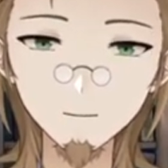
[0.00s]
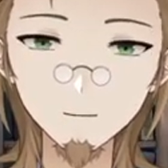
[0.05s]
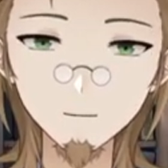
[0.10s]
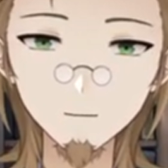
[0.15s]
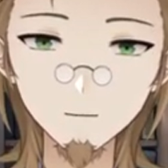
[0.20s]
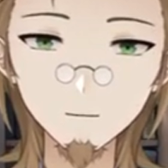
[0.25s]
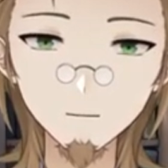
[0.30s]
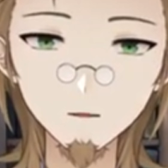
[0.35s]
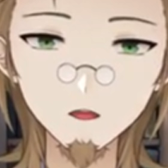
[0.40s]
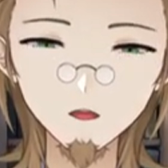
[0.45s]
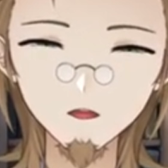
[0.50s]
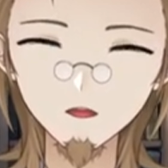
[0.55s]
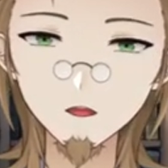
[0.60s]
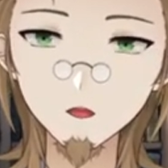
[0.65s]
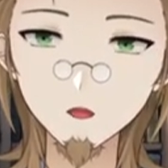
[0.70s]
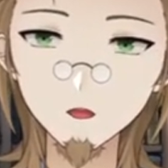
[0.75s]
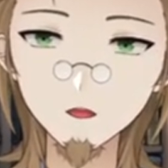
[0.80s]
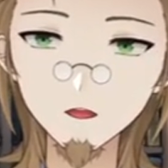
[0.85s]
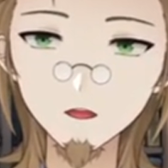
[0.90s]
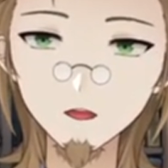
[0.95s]
which is quite
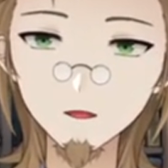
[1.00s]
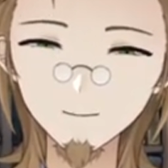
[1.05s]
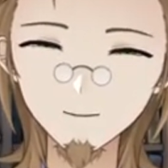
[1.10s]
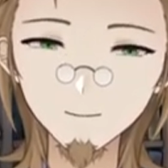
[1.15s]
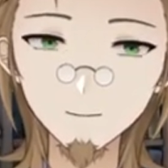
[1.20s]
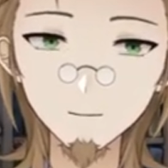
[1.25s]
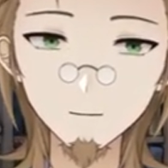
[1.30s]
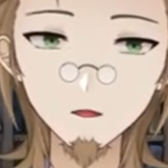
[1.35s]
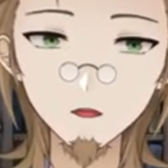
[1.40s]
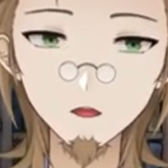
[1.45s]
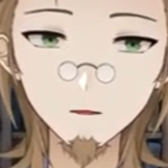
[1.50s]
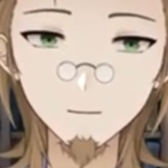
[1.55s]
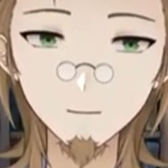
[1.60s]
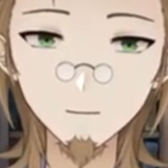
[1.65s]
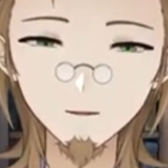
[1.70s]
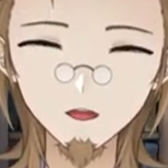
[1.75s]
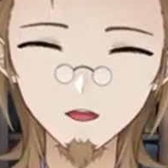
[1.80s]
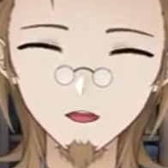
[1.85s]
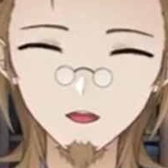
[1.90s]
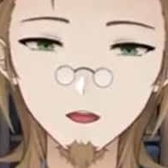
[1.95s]
good. You know,
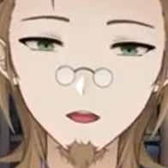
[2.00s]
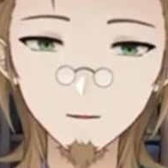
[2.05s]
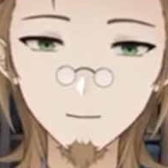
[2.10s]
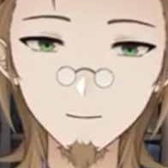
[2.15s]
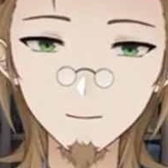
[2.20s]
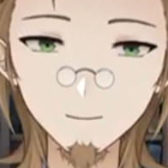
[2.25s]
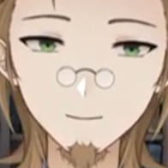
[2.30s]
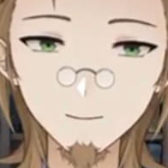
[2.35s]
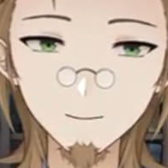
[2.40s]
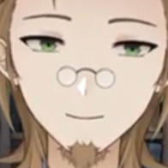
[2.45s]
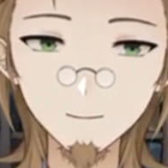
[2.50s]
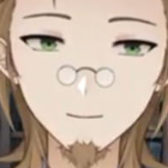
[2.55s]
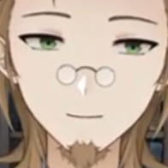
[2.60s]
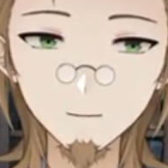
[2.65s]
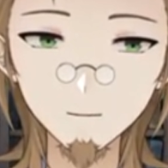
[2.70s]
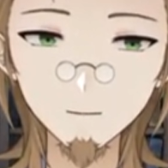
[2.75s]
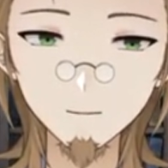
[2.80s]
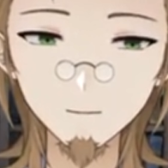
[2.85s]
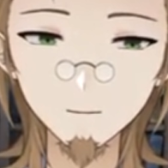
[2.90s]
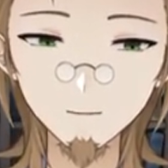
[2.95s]
my
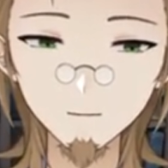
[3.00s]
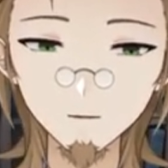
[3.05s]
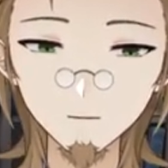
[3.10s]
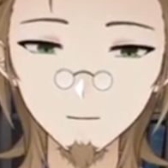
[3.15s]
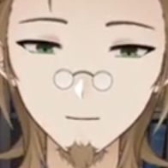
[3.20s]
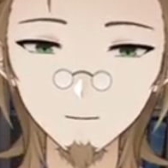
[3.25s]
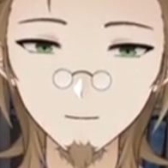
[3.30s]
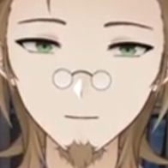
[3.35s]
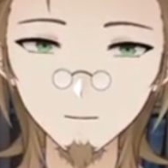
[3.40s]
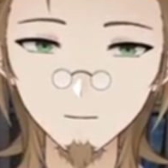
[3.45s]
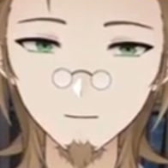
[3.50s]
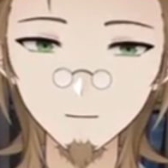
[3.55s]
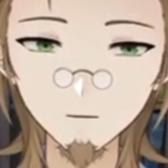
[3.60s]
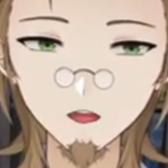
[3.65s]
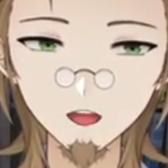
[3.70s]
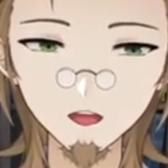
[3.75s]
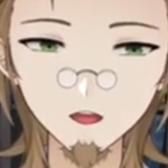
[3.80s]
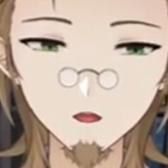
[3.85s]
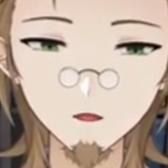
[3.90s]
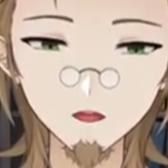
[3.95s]
my main
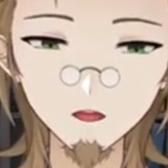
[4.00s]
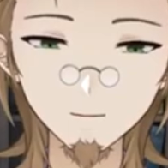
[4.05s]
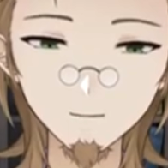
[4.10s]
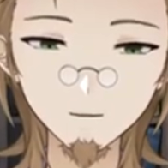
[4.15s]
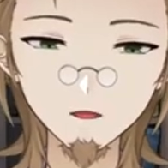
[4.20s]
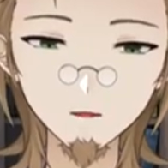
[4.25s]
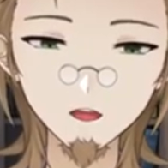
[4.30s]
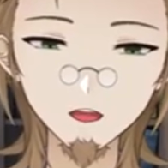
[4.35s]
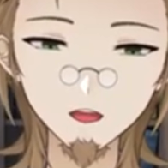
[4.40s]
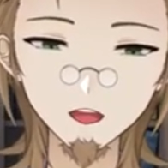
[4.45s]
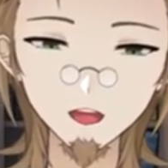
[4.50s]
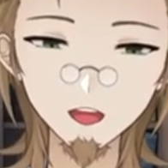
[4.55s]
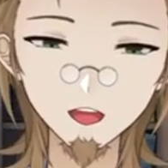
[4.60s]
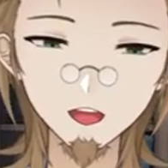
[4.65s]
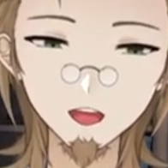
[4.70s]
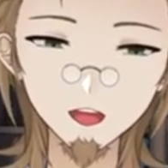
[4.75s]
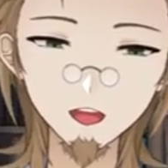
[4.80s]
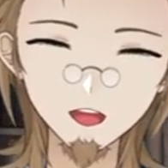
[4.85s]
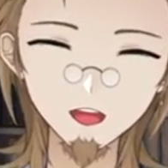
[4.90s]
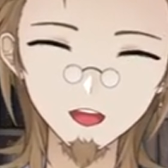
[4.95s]
gripe though is that it
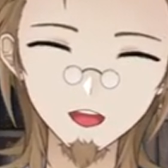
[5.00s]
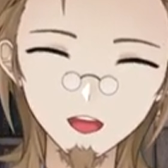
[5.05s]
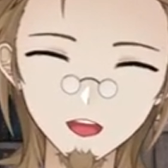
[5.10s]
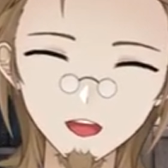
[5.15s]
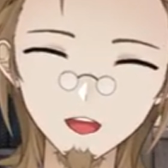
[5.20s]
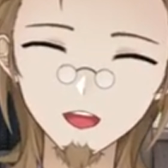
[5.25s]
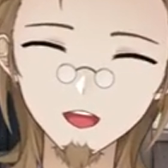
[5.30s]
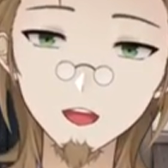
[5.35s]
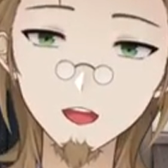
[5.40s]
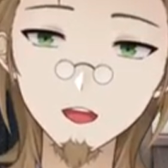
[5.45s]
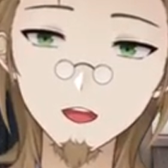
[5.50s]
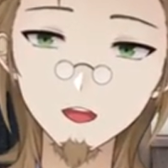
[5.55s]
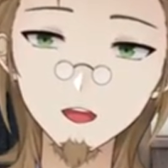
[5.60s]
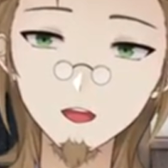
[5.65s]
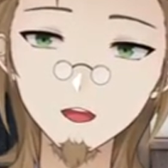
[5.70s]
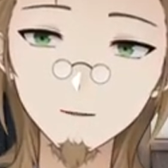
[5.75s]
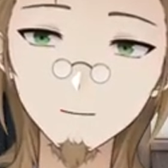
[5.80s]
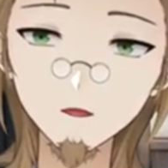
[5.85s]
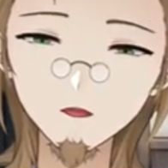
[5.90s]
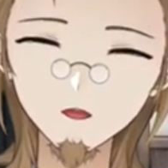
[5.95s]
it seems
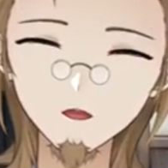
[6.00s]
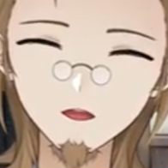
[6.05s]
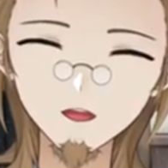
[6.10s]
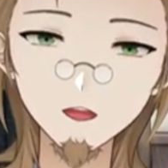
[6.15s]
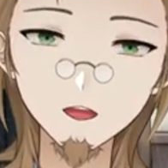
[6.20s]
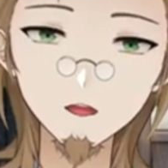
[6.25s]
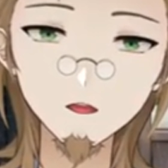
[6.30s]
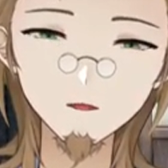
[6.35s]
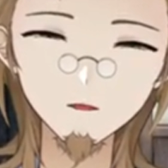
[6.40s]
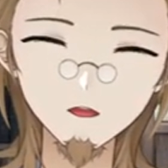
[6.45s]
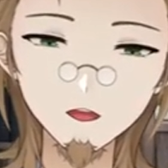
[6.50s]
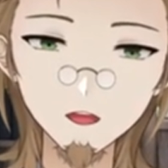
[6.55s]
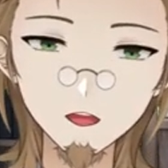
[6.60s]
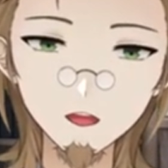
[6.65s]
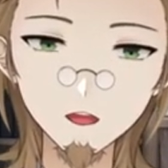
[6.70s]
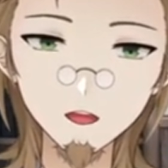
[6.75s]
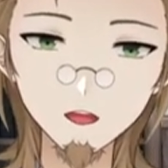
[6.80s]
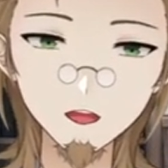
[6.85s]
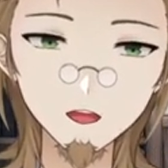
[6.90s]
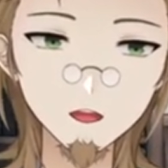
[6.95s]
really rushed.
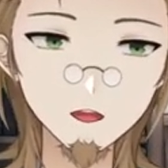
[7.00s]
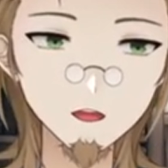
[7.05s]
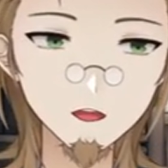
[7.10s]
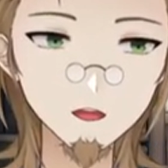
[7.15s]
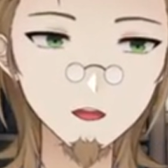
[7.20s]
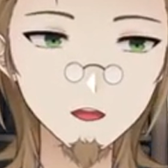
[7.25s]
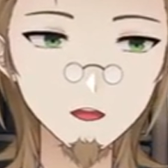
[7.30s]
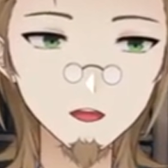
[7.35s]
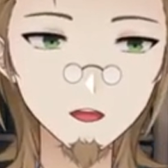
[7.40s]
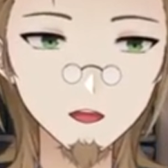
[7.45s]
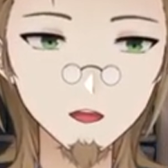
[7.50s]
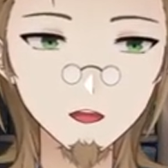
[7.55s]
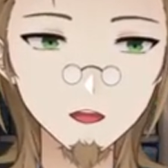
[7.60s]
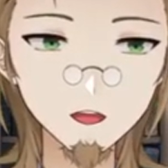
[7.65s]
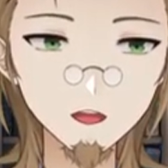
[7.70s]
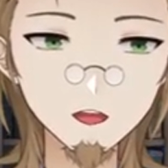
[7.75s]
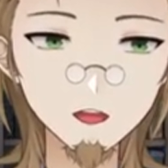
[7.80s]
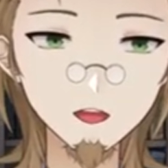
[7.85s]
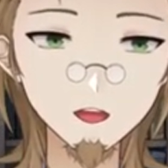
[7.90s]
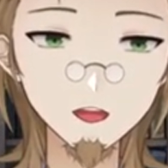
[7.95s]
Like
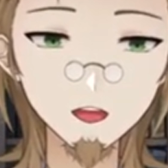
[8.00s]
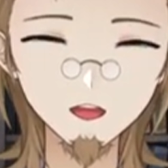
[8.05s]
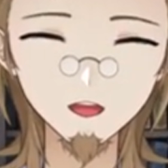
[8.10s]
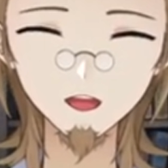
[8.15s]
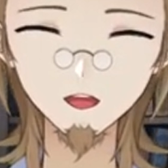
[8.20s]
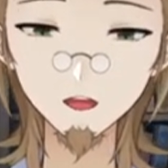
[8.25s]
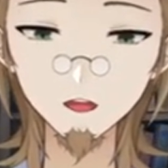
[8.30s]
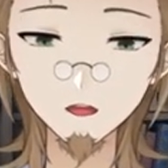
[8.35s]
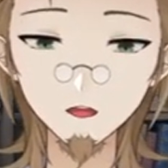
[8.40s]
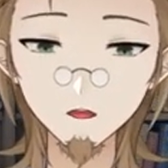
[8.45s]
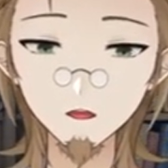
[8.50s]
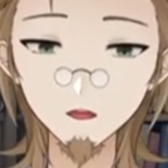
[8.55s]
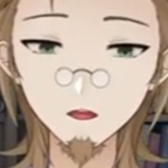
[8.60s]
it's